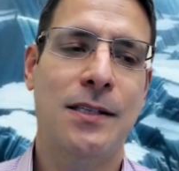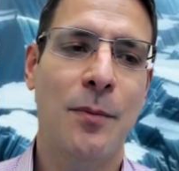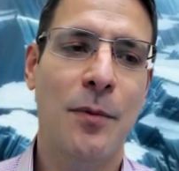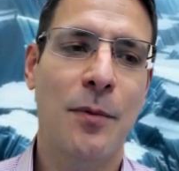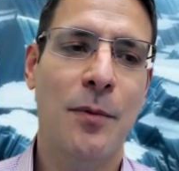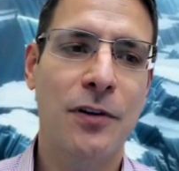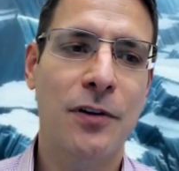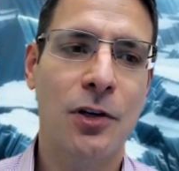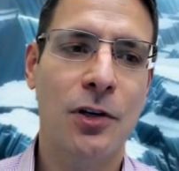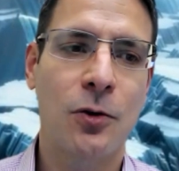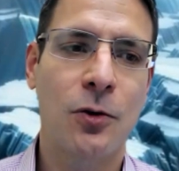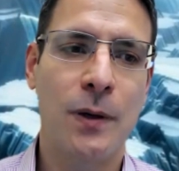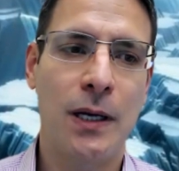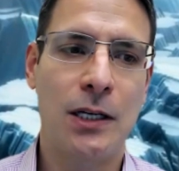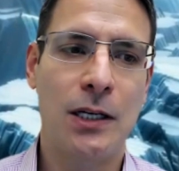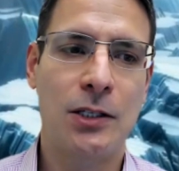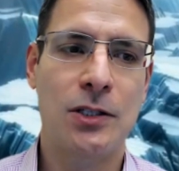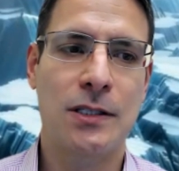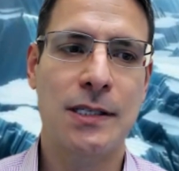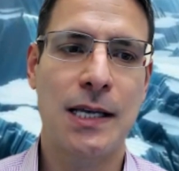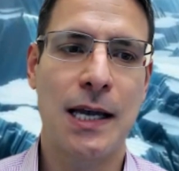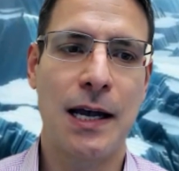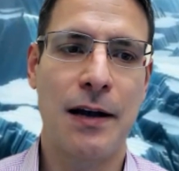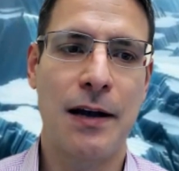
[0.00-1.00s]
And some of their
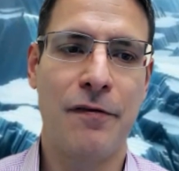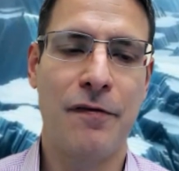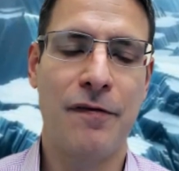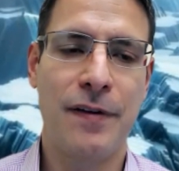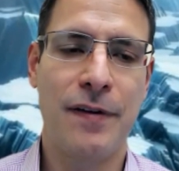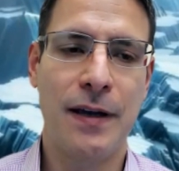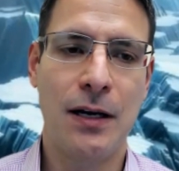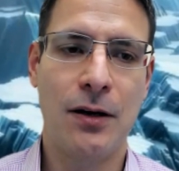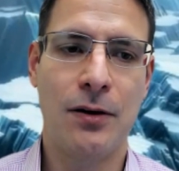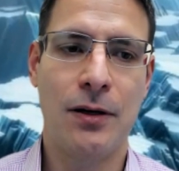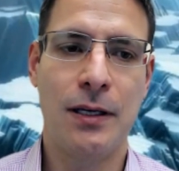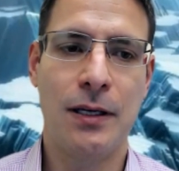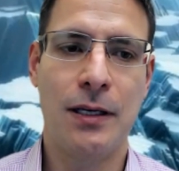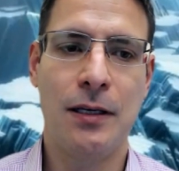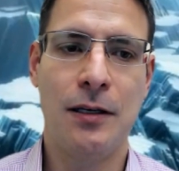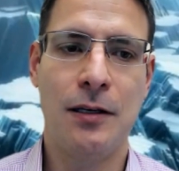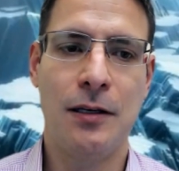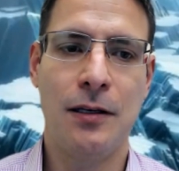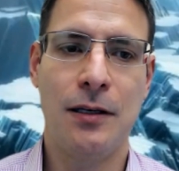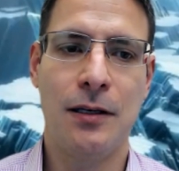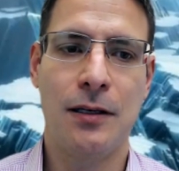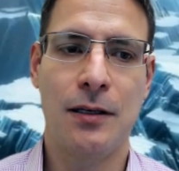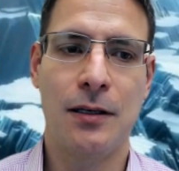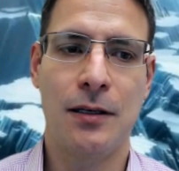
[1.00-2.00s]
creations have
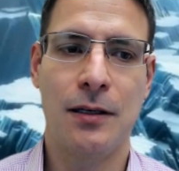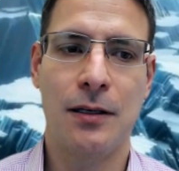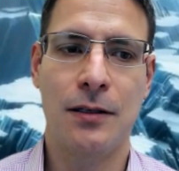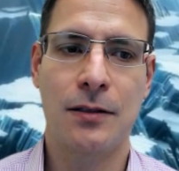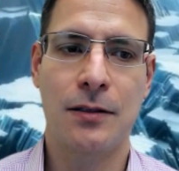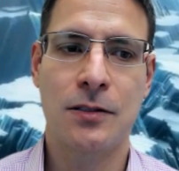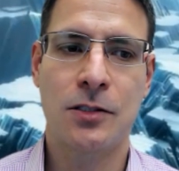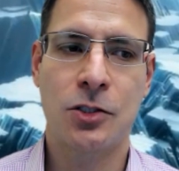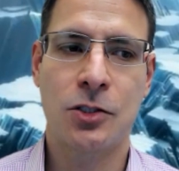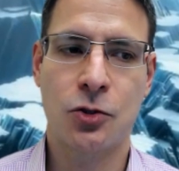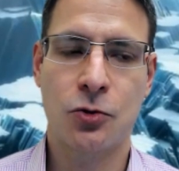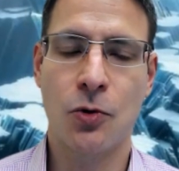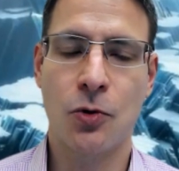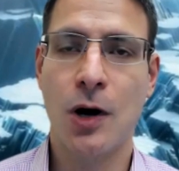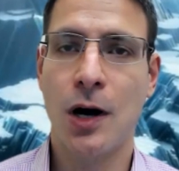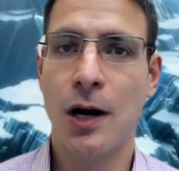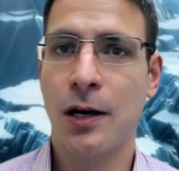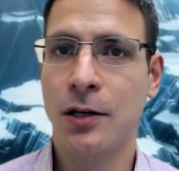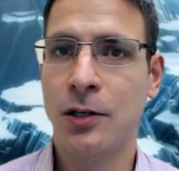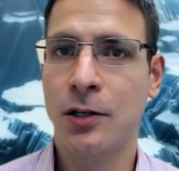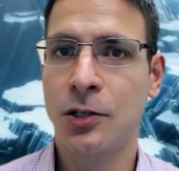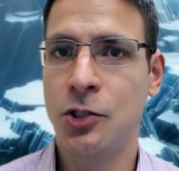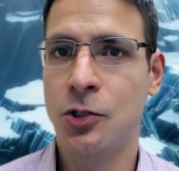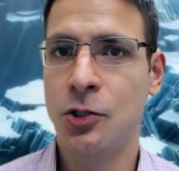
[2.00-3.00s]
very
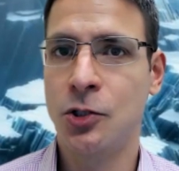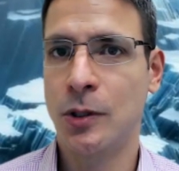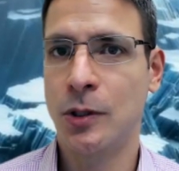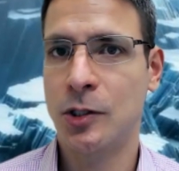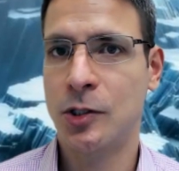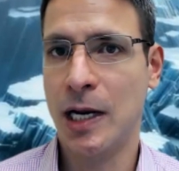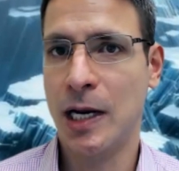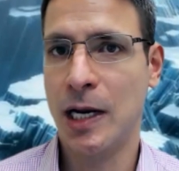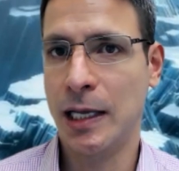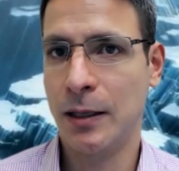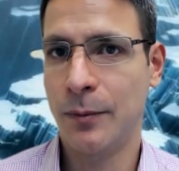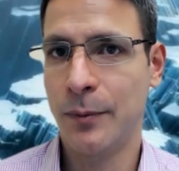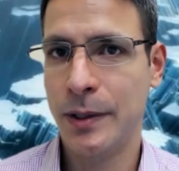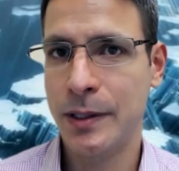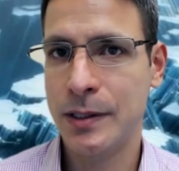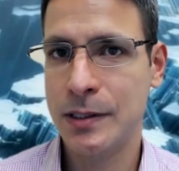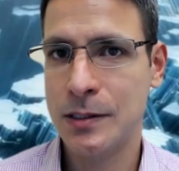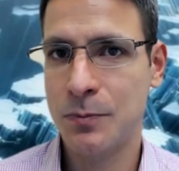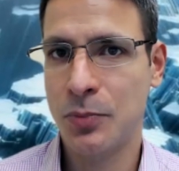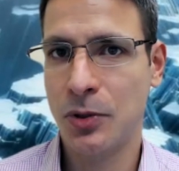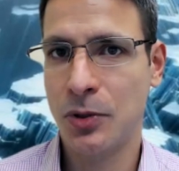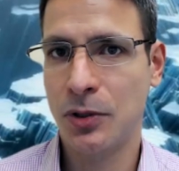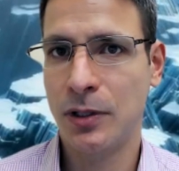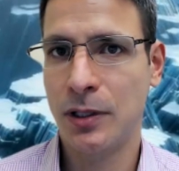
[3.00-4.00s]
strong Jewish
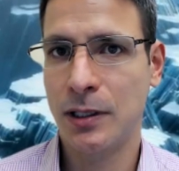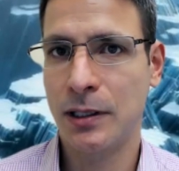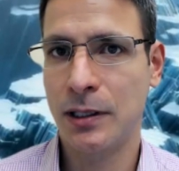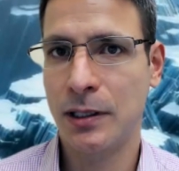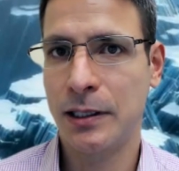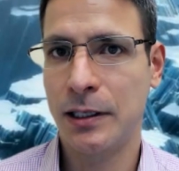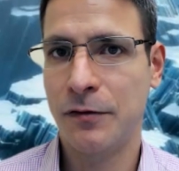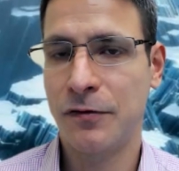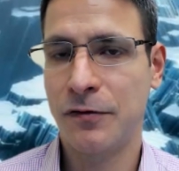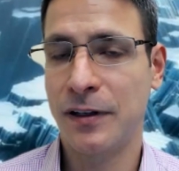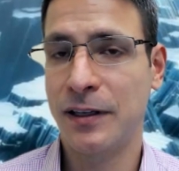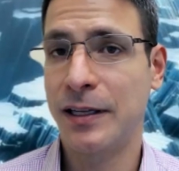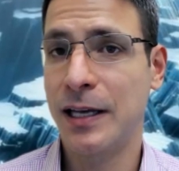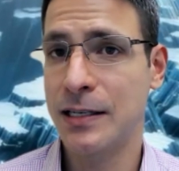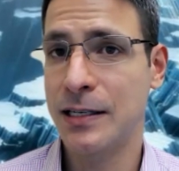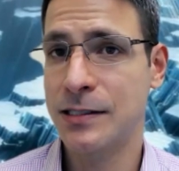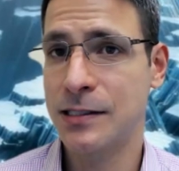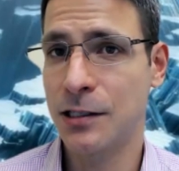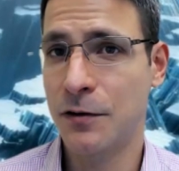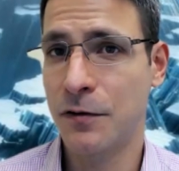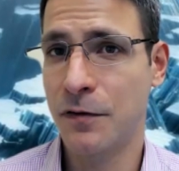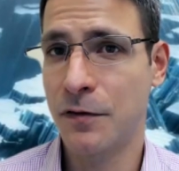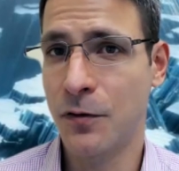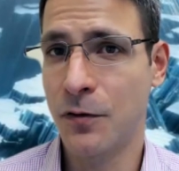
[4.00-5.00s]
elements, particularly
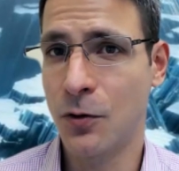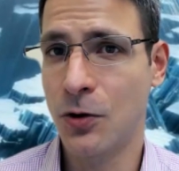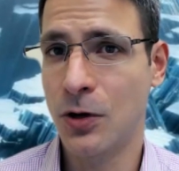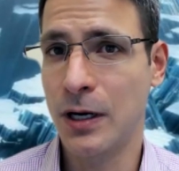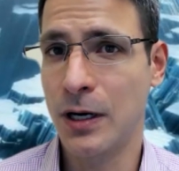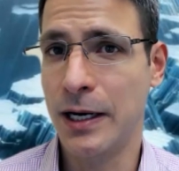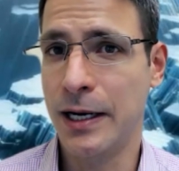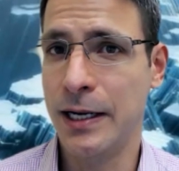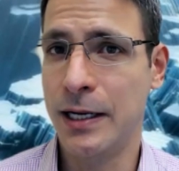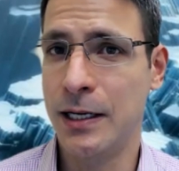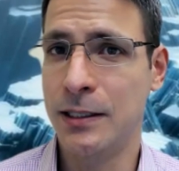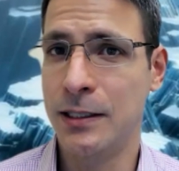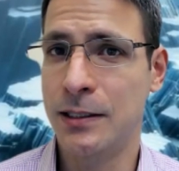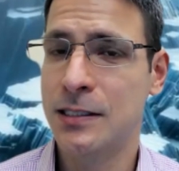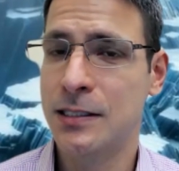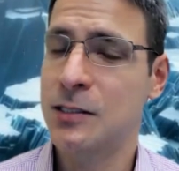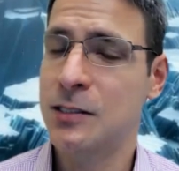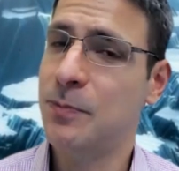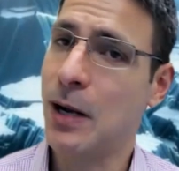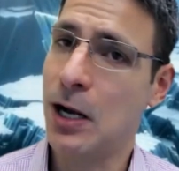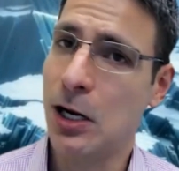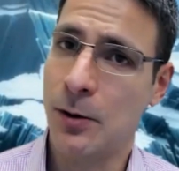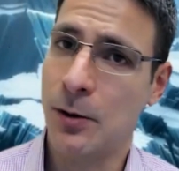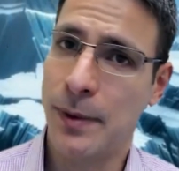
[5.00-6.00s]
Fantastic Four
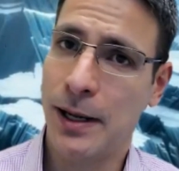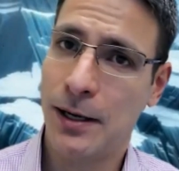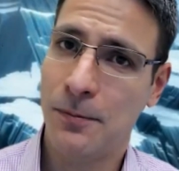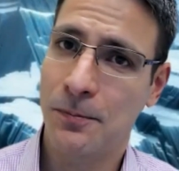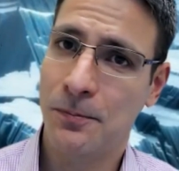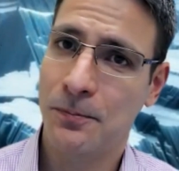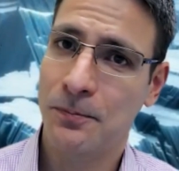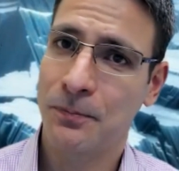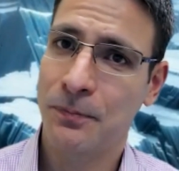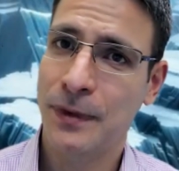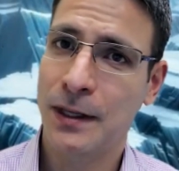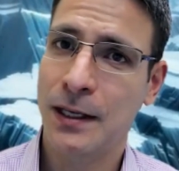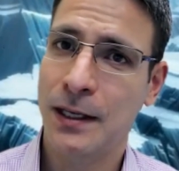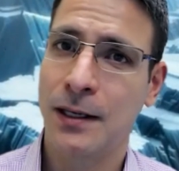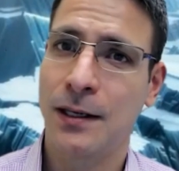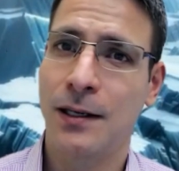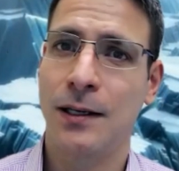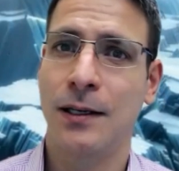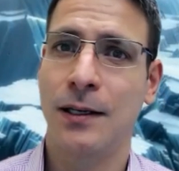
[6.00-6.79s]
and Spider-Man.